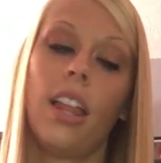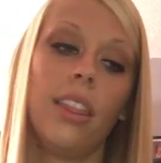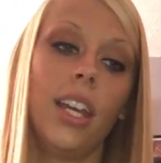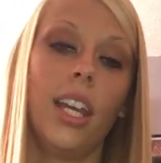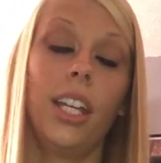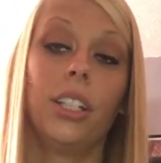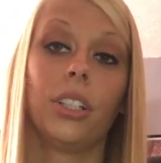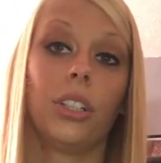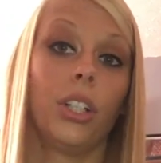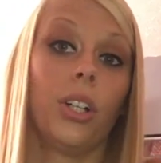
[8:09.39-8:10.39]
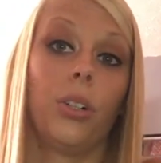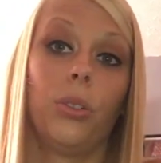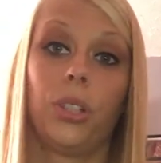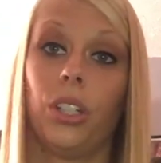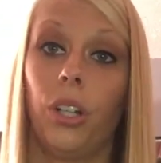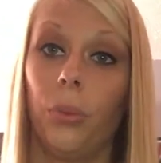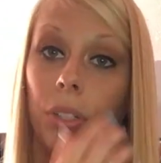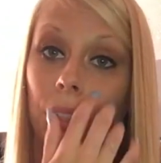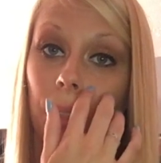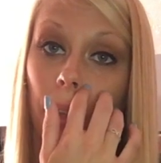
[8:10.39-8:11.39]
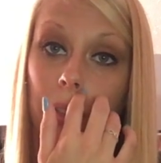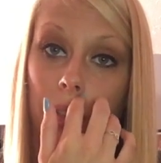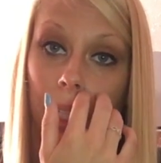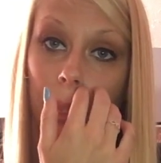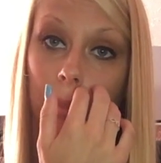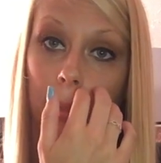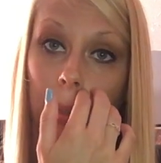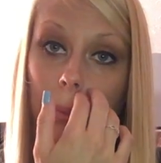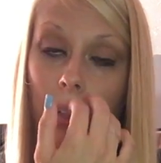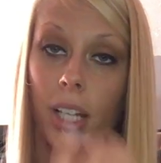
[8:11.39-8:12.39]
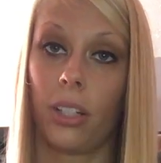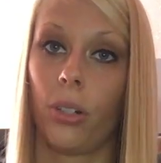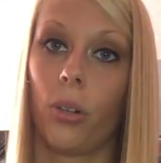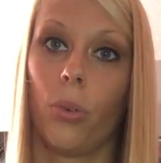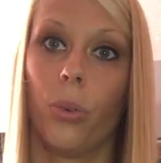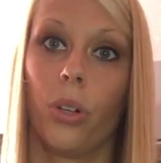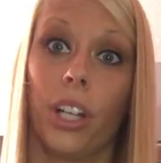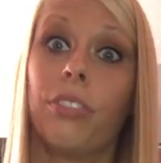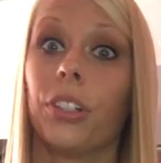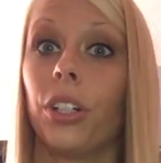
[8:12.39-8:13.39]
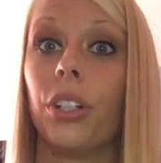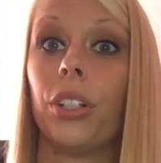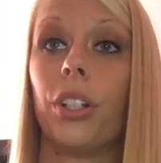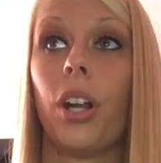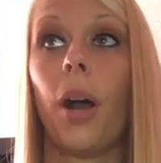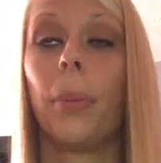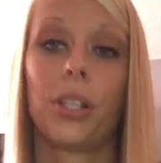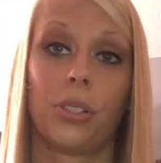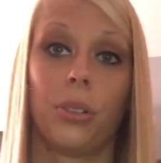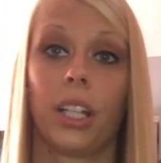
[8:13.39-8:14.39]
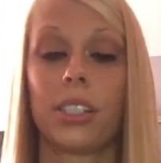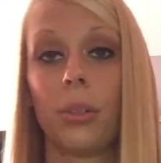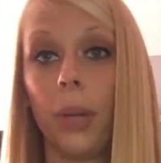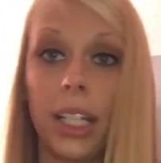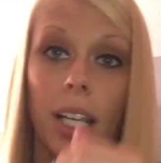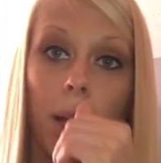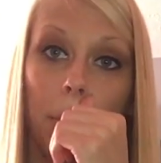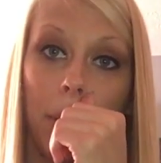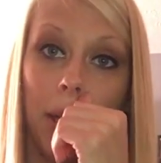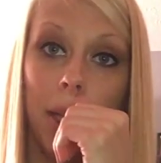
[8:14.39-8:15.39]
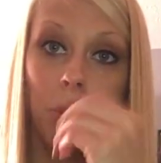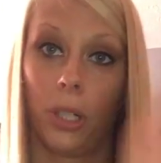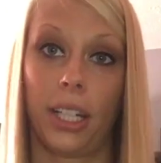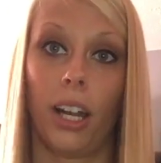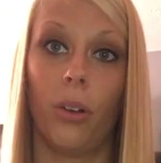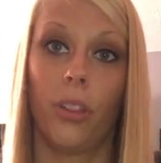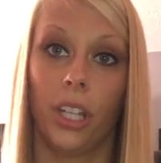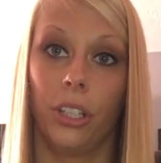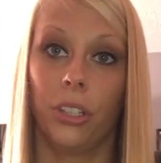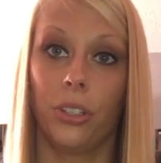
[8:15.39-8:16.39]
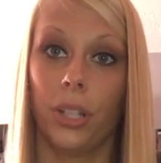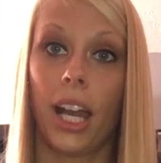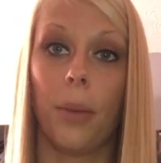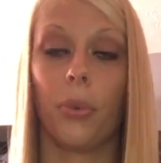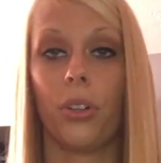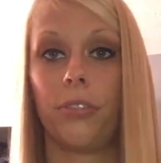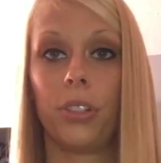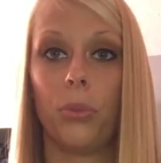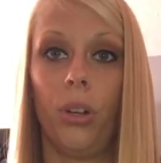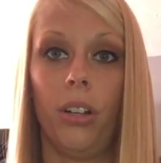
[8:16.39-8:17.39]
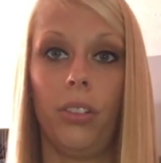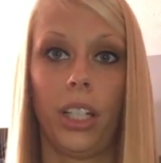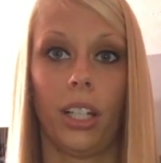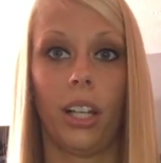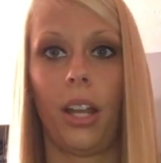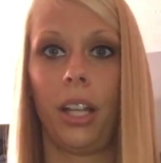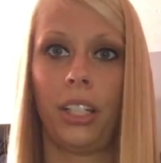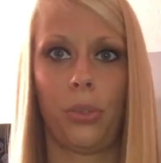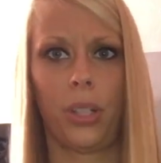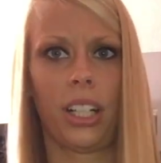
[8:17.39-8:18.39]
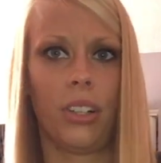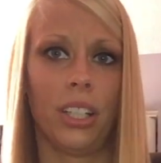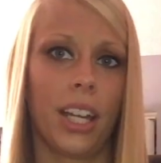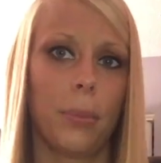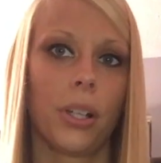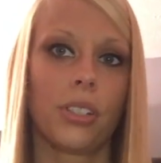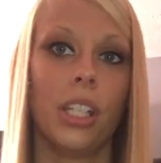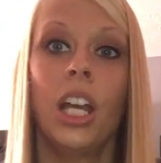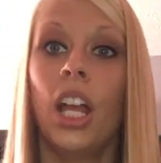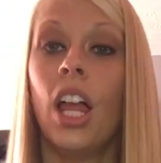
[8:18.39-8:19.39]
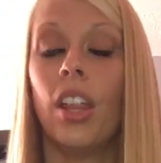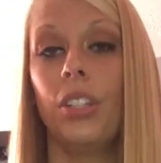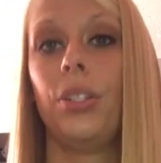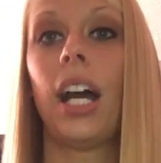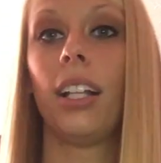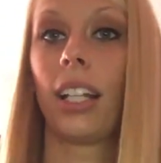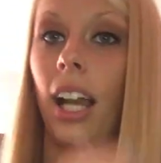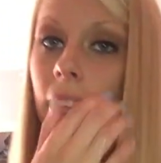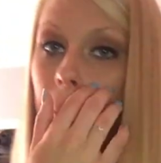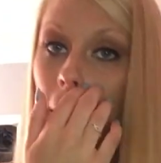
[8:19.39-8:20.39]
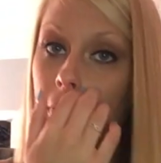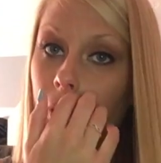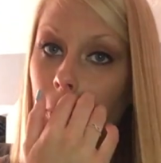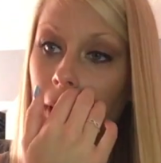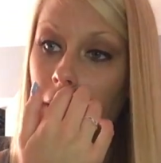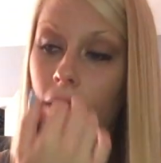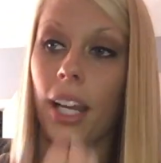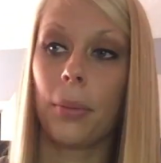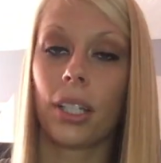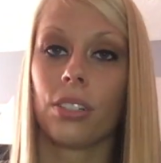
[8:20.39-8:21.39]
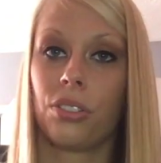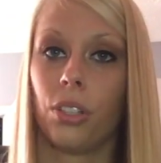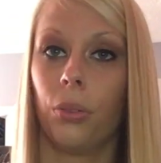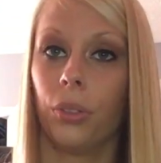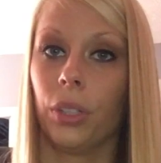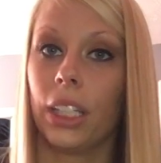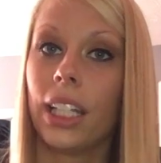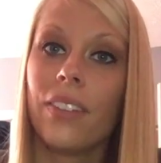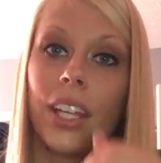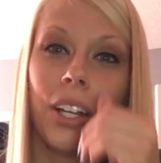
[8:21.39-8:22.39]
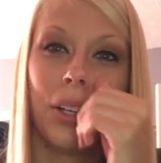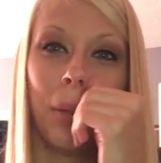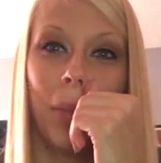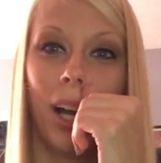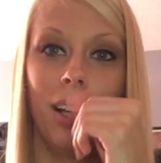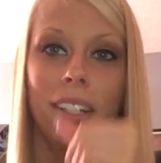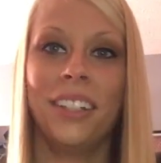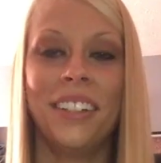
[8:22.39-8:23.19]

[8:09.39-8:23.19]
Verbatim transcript: then go, you know, when you know there's not going to be people there. Or if you're a person who likes to wake up and work out, then do that. Or if you're more of like a, I like to work out at night person, then do that. Like I prefer working out at night because there's no one really in there, and I'm not,